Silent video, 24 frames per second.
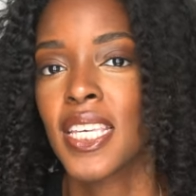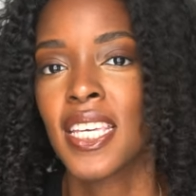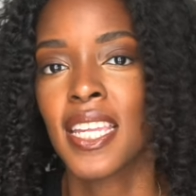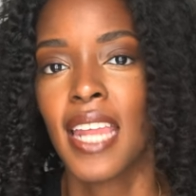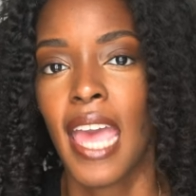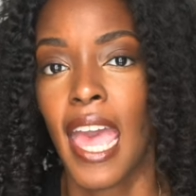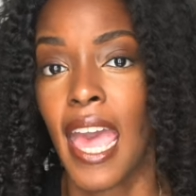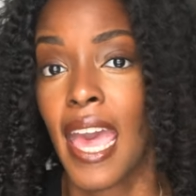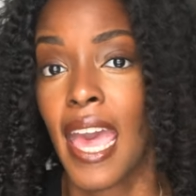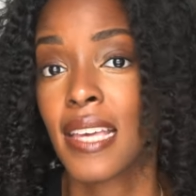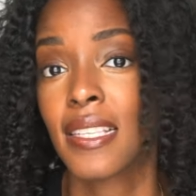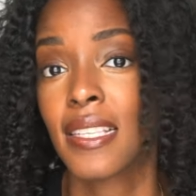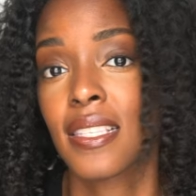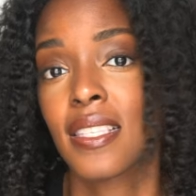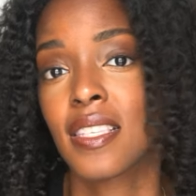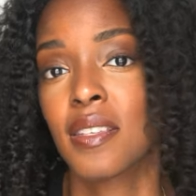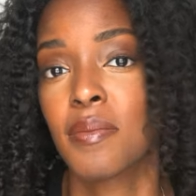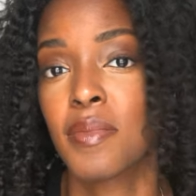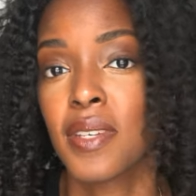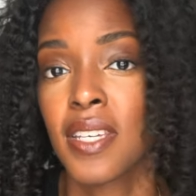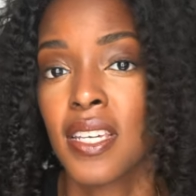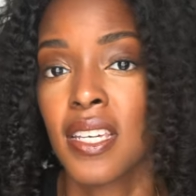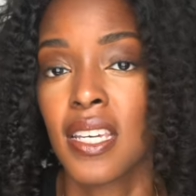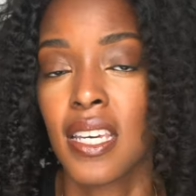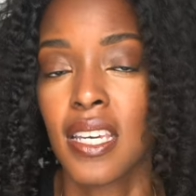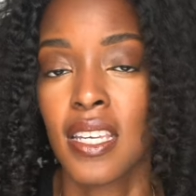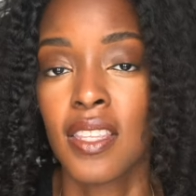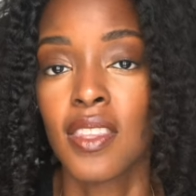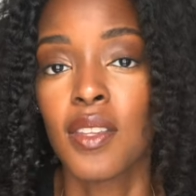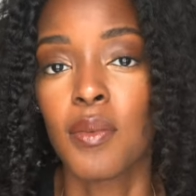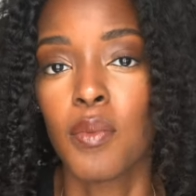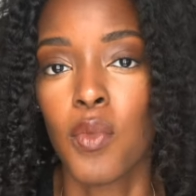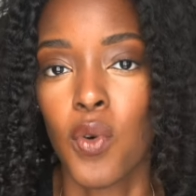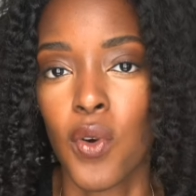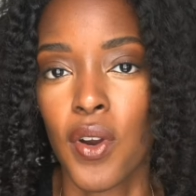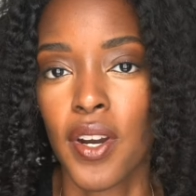It has to be in the
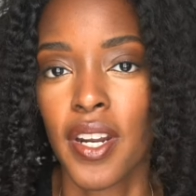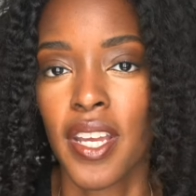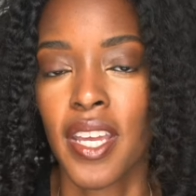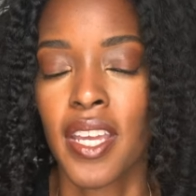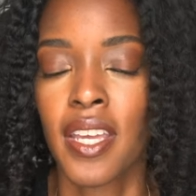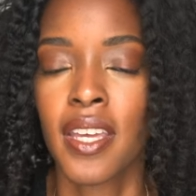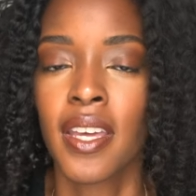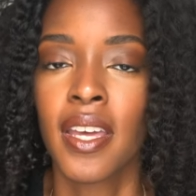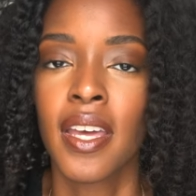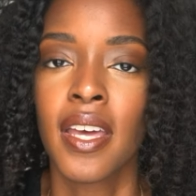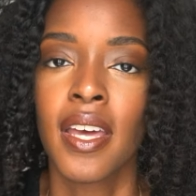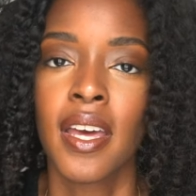morning.